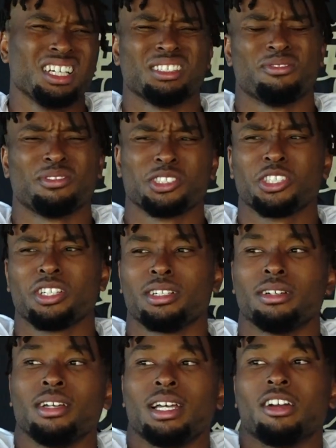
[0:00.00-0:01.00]
Yeah, for sure.
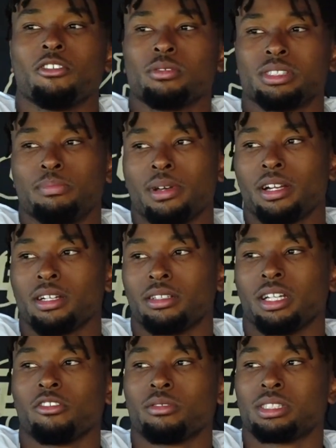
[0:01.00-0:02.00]
Everyone's better.
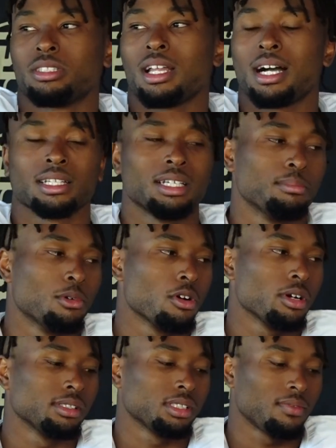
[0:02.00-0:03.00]
Everyone's locked in
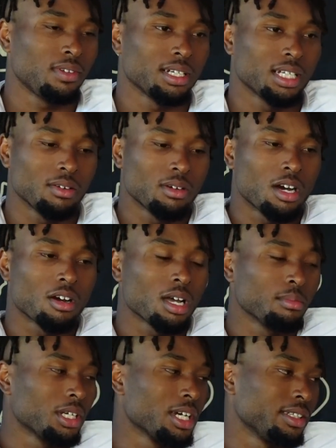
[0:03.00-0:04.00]
more and stuff like that. We all
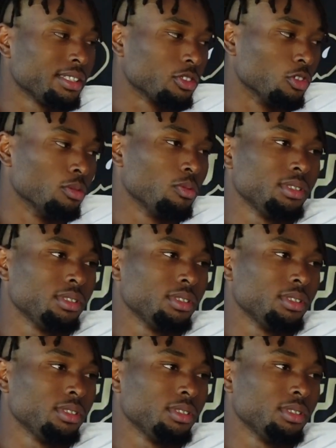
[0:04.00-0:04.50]
come together as a group.